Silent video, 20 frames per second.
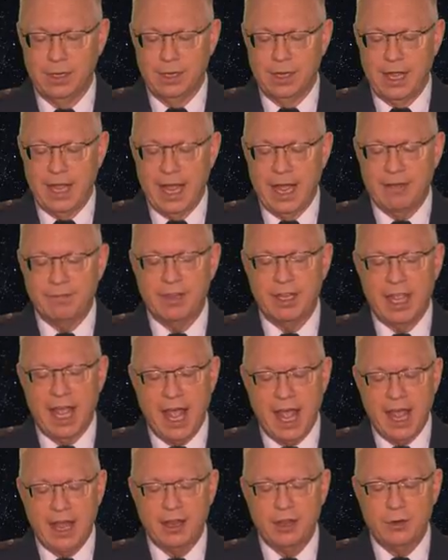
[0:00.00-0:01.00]
have the
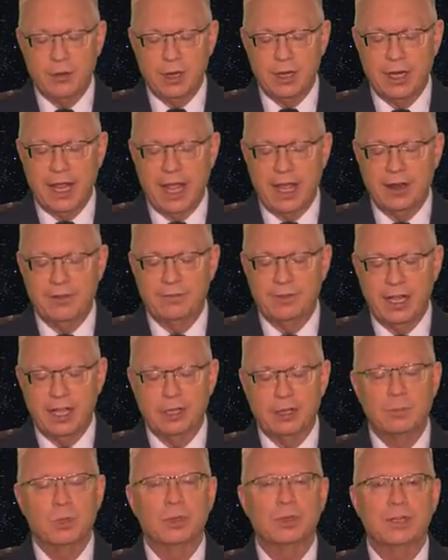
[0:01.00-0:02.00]
accurate and
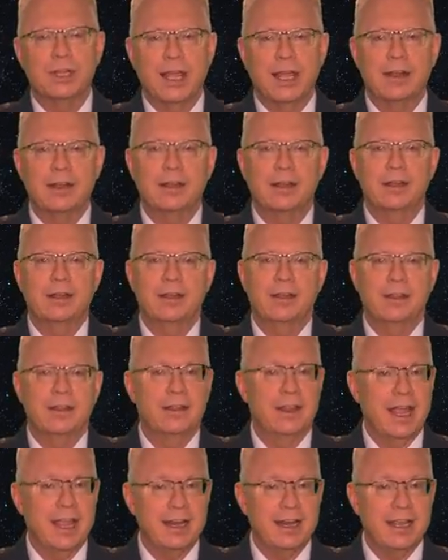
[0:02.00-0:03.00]
available data
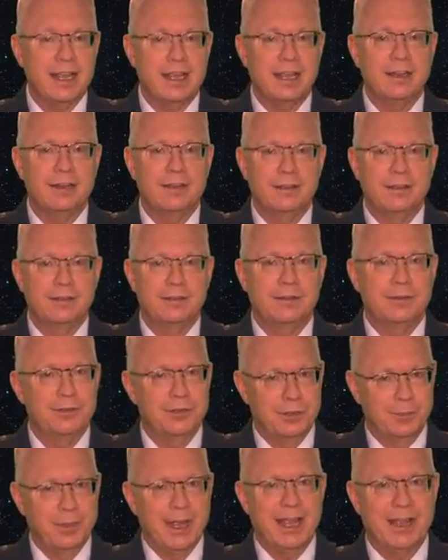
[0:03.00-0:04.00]
they need
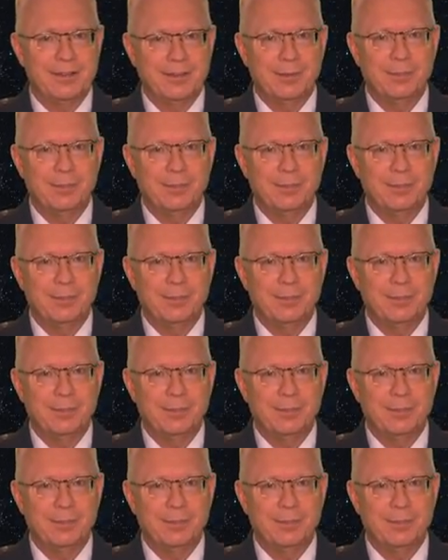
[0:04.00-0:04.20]
to make the